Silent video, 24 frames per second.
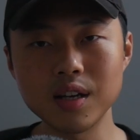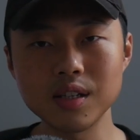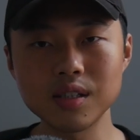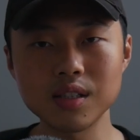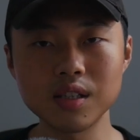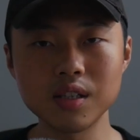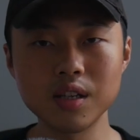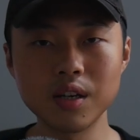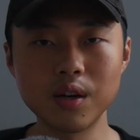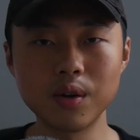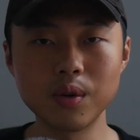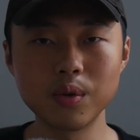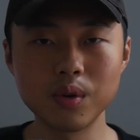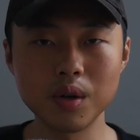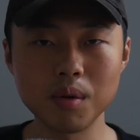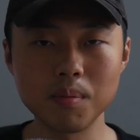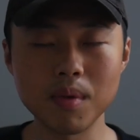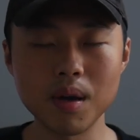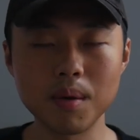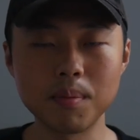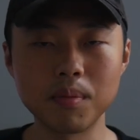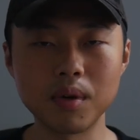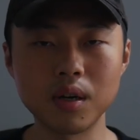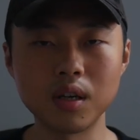still
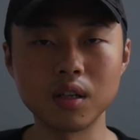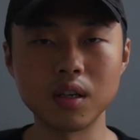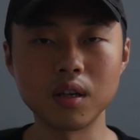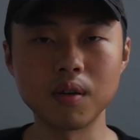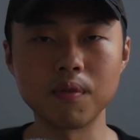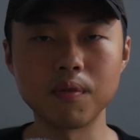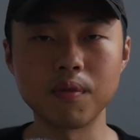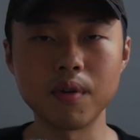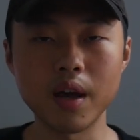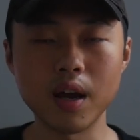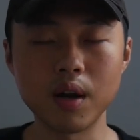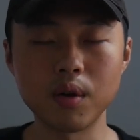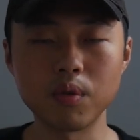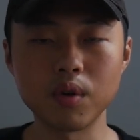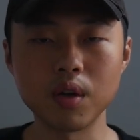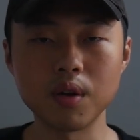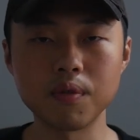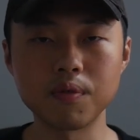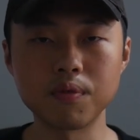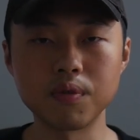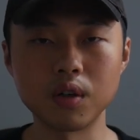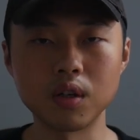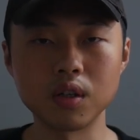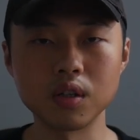remember the very
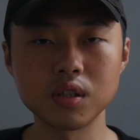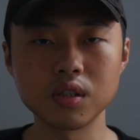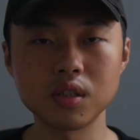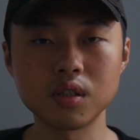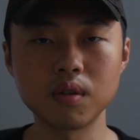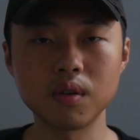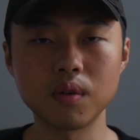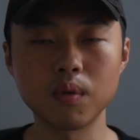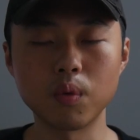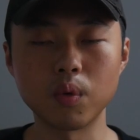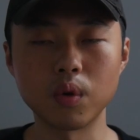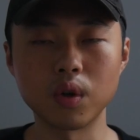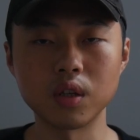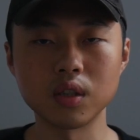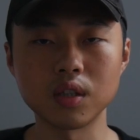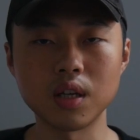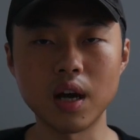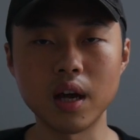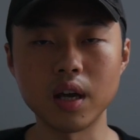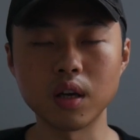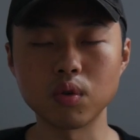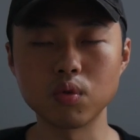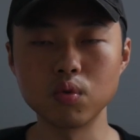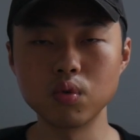first word
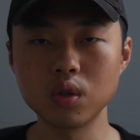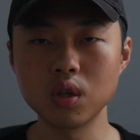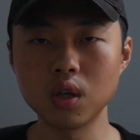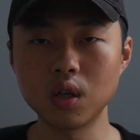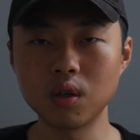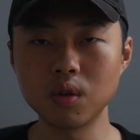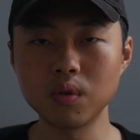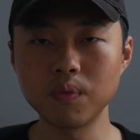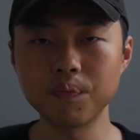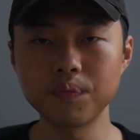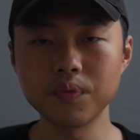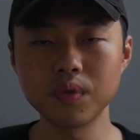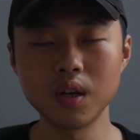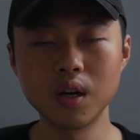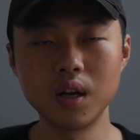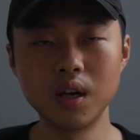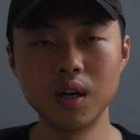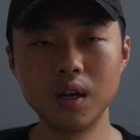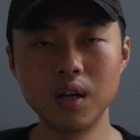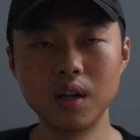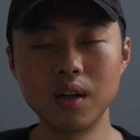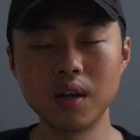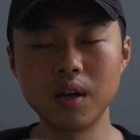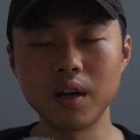I Googled.
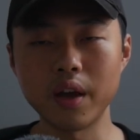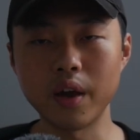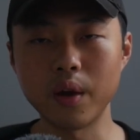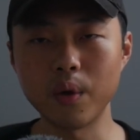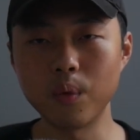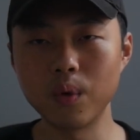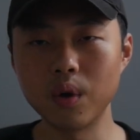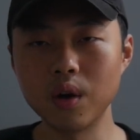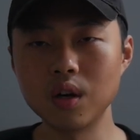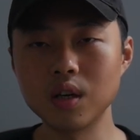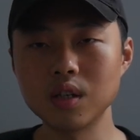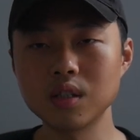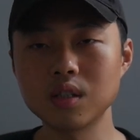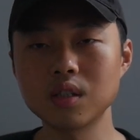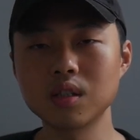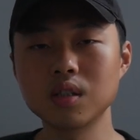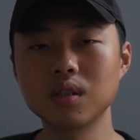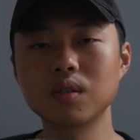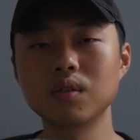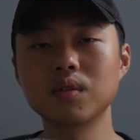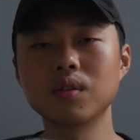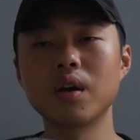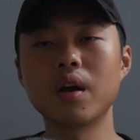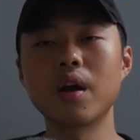It was
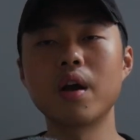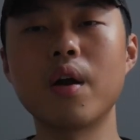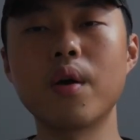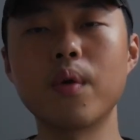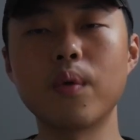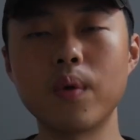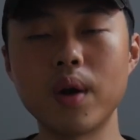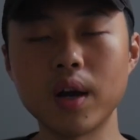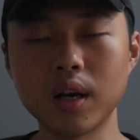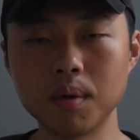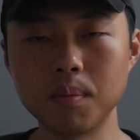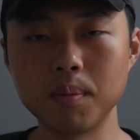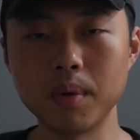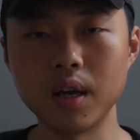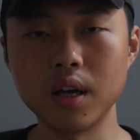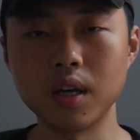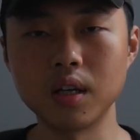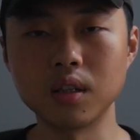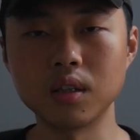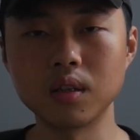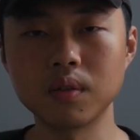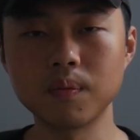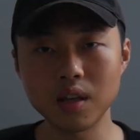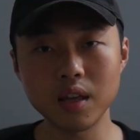
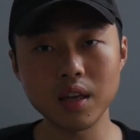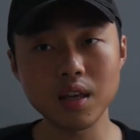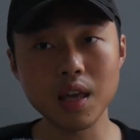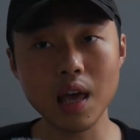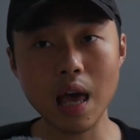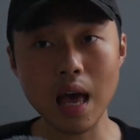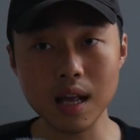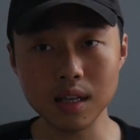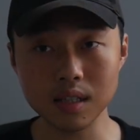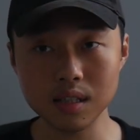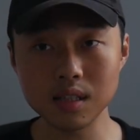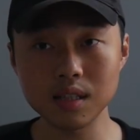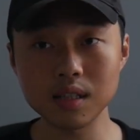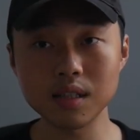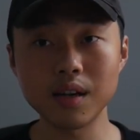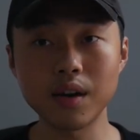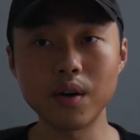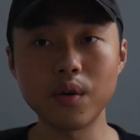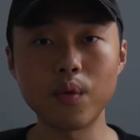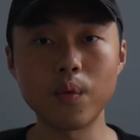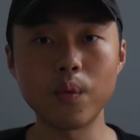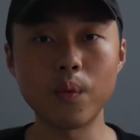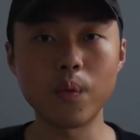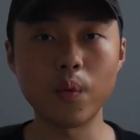recommend. Yes,
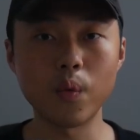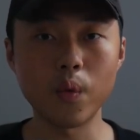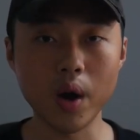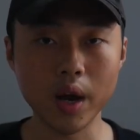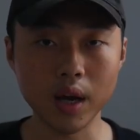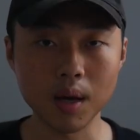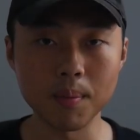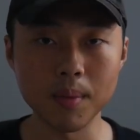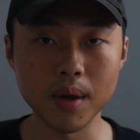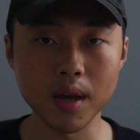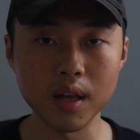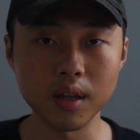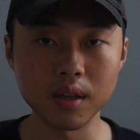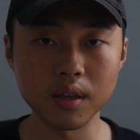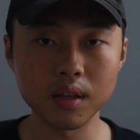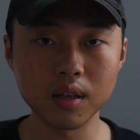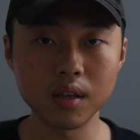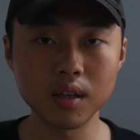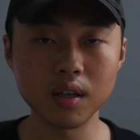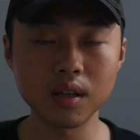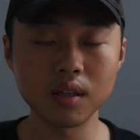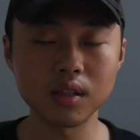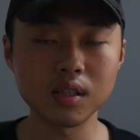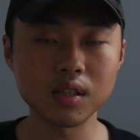recommend.
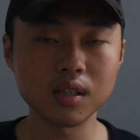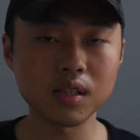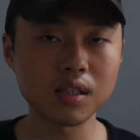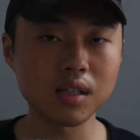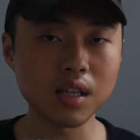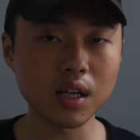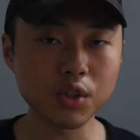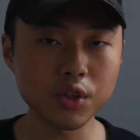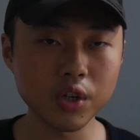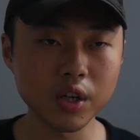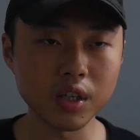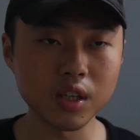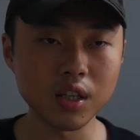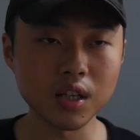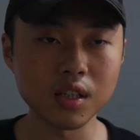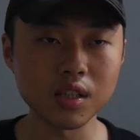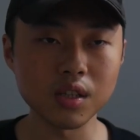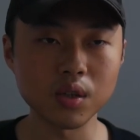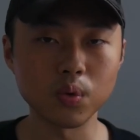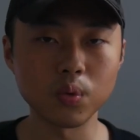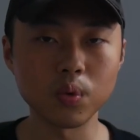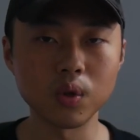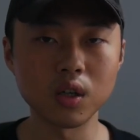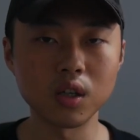Such an
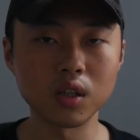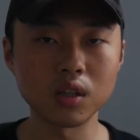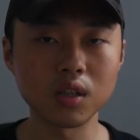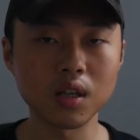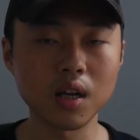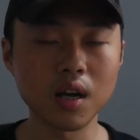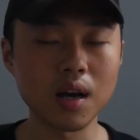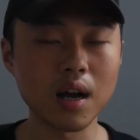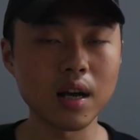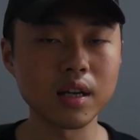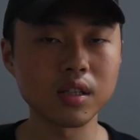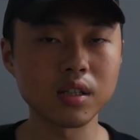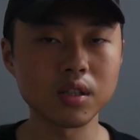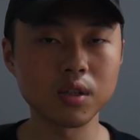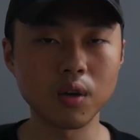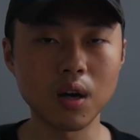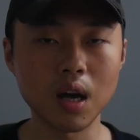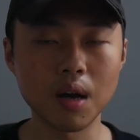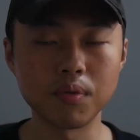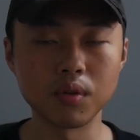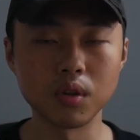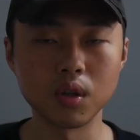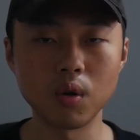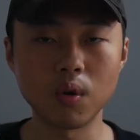easy word, I still
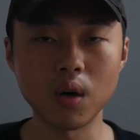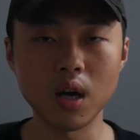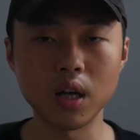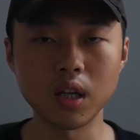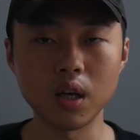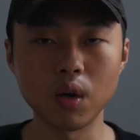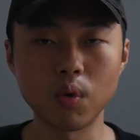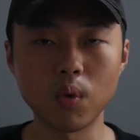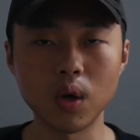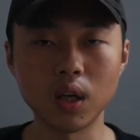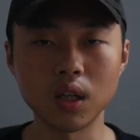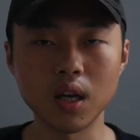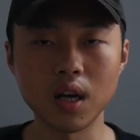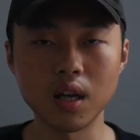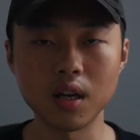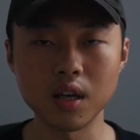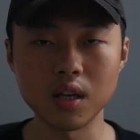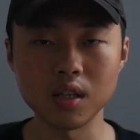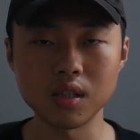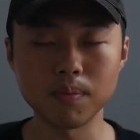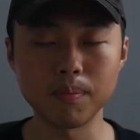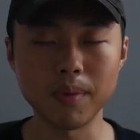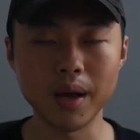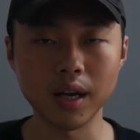have no idea what that
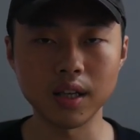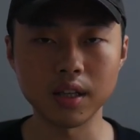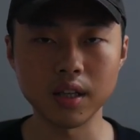is back